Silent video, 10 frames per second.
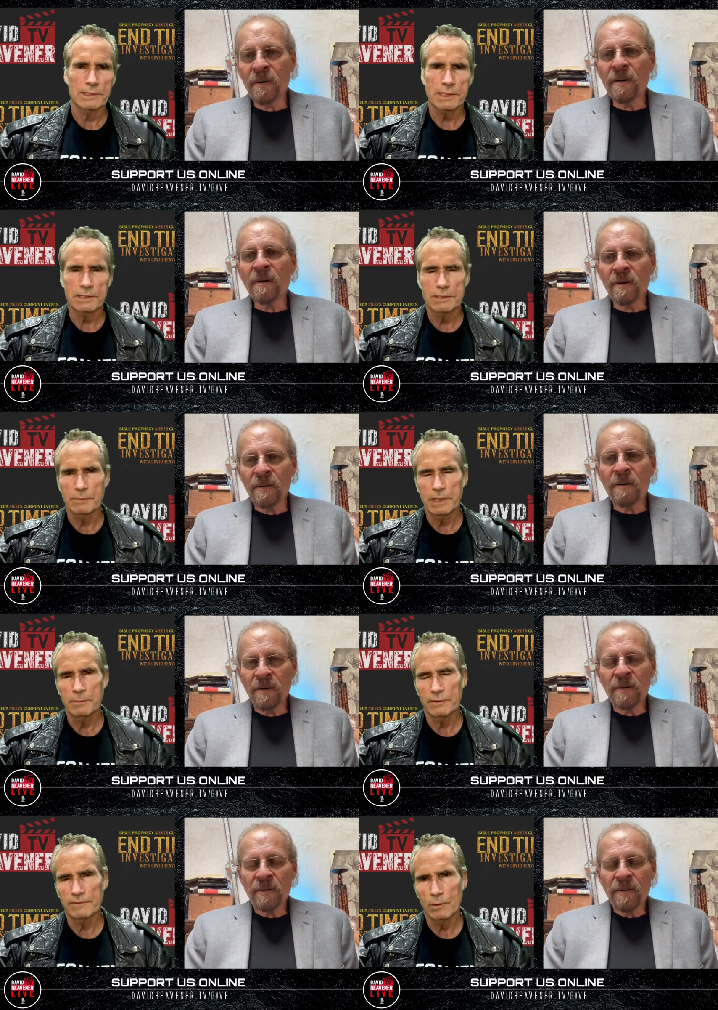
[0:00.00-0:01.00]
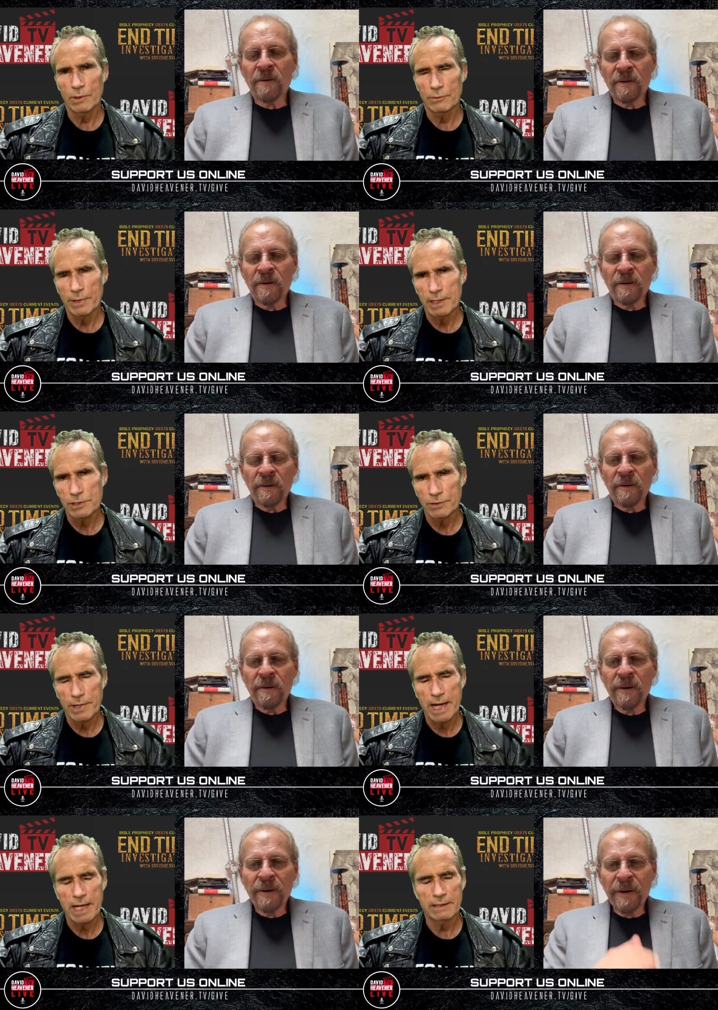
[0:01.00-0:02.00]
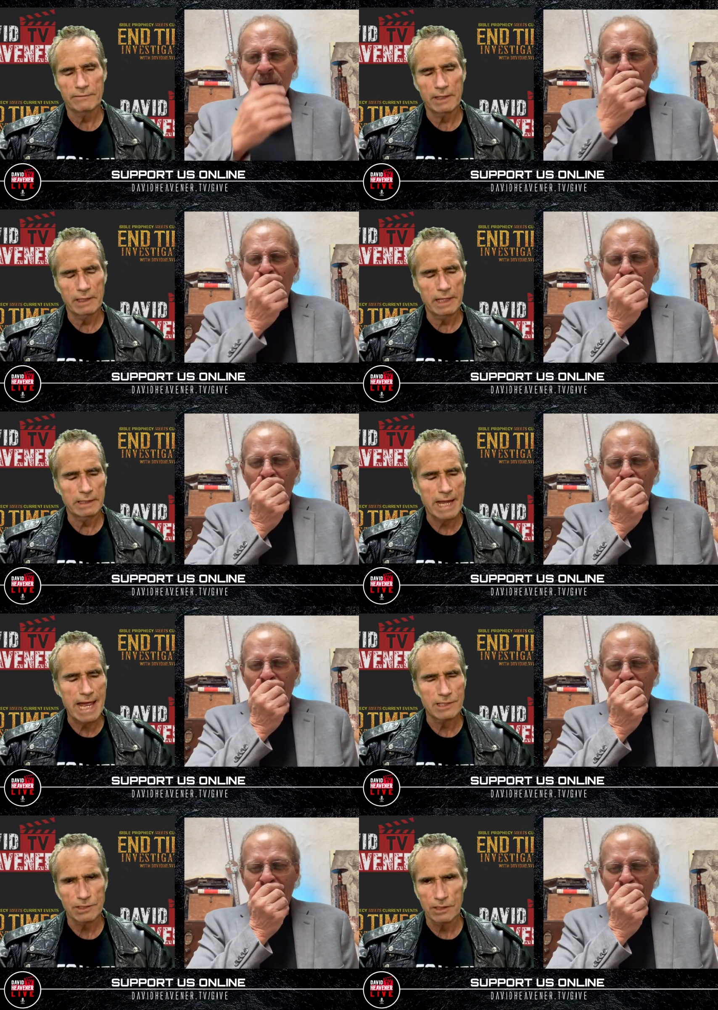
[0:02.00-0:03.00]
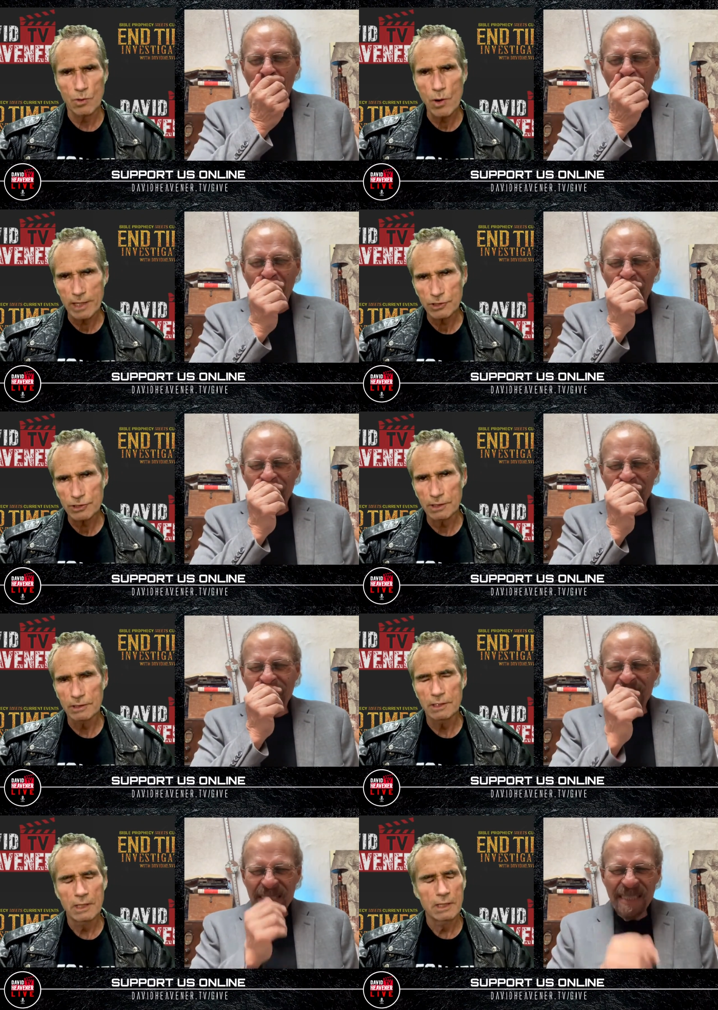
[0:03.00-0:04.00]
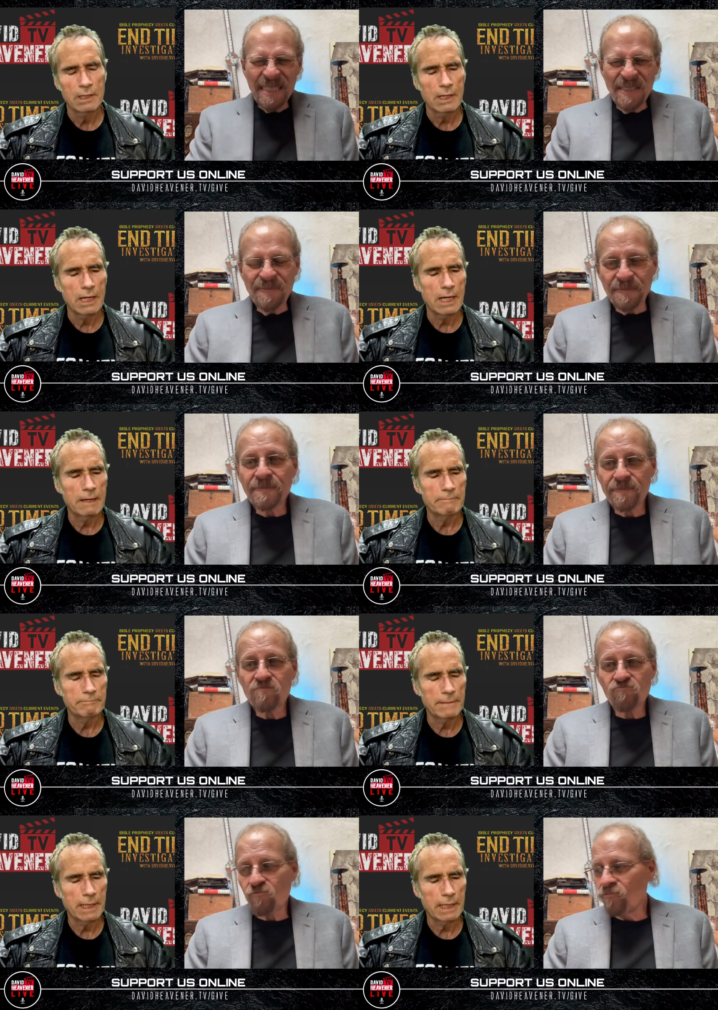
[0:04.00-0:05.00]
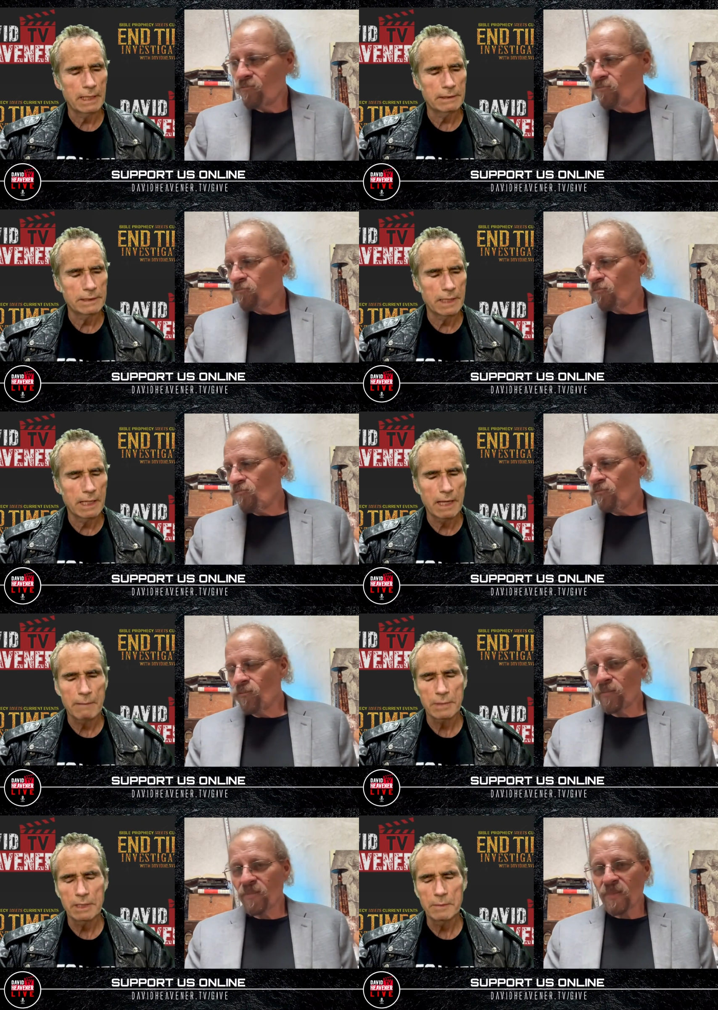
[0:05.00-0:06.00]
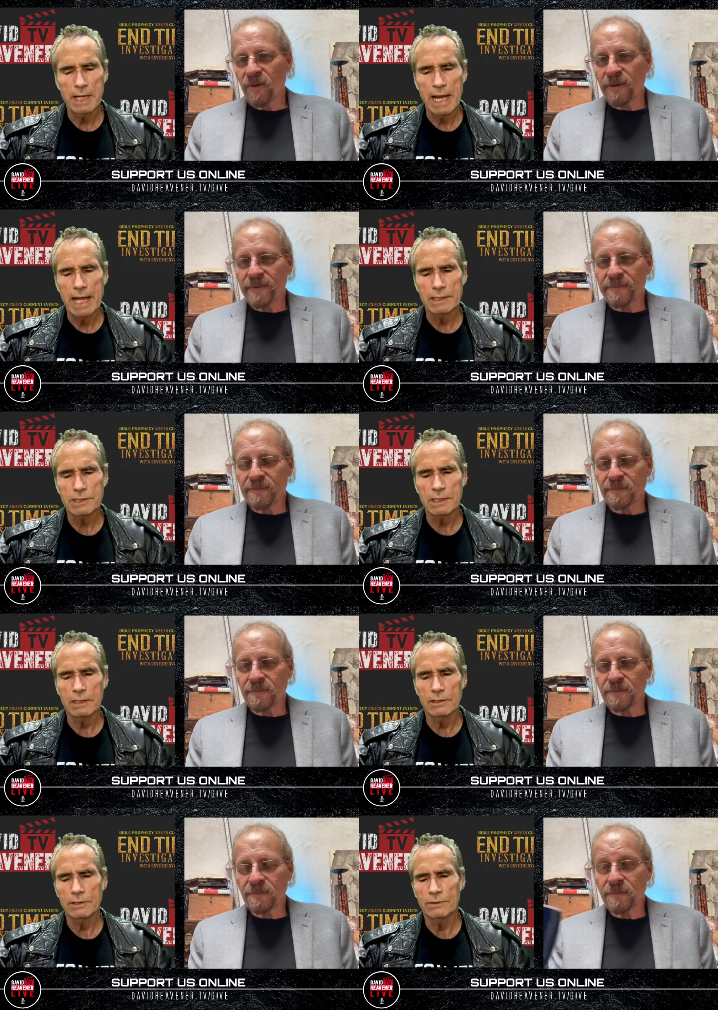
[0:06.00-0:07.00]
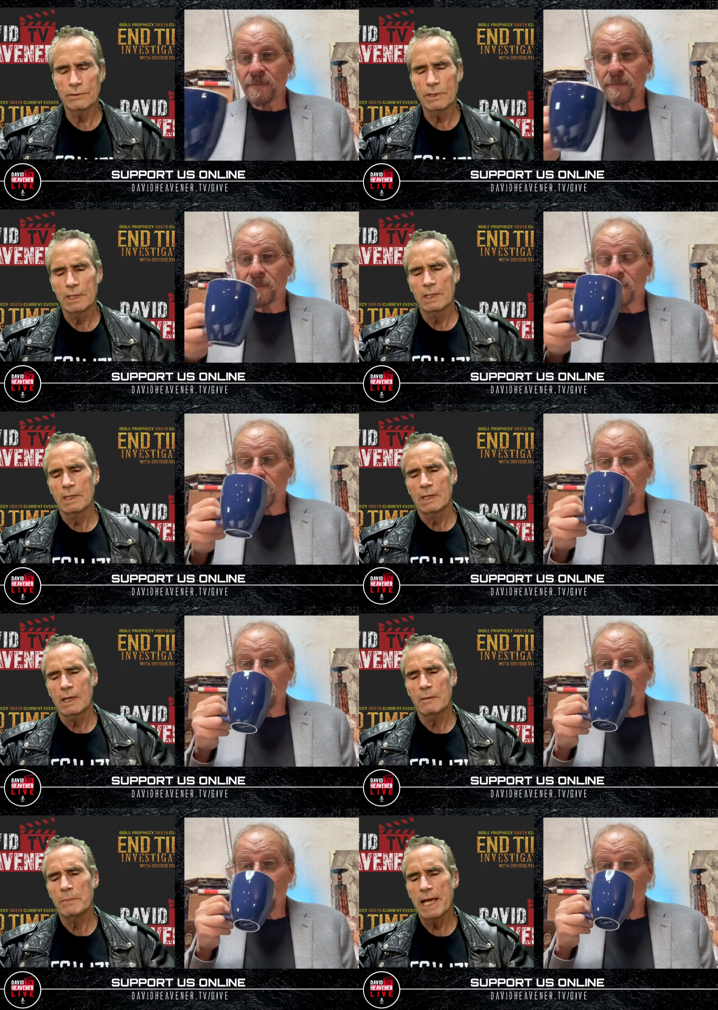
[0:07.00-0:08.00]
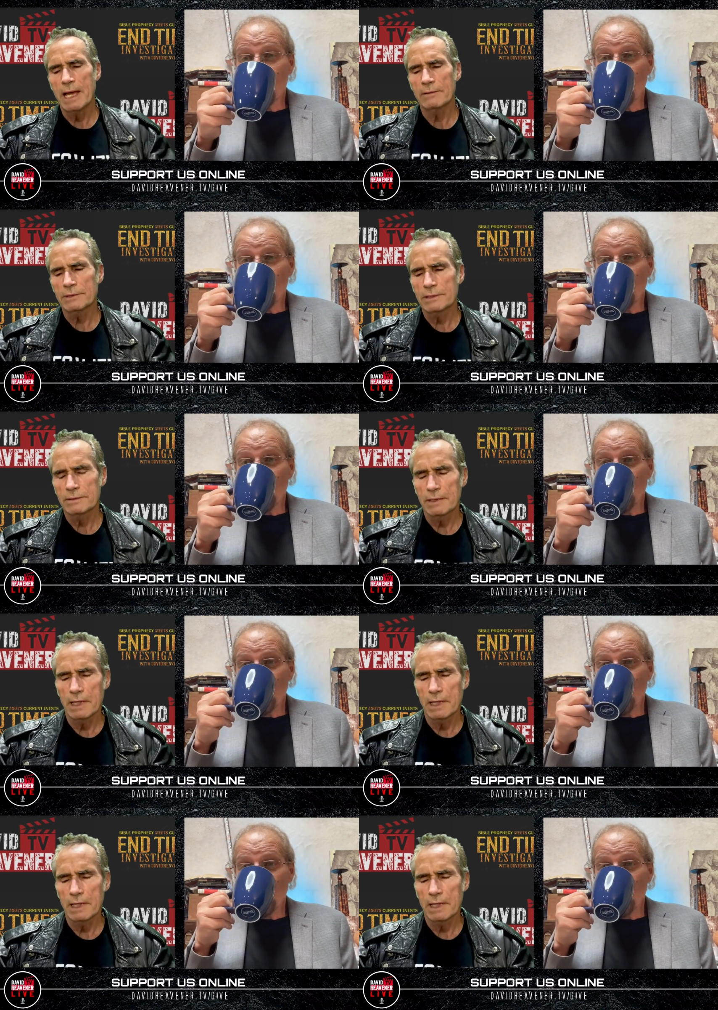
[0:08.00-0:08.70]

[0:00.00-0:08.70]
Speaker 1: asking some people if they want to raise their hand, if they'd like to ask a question. I'm going to be asking you about,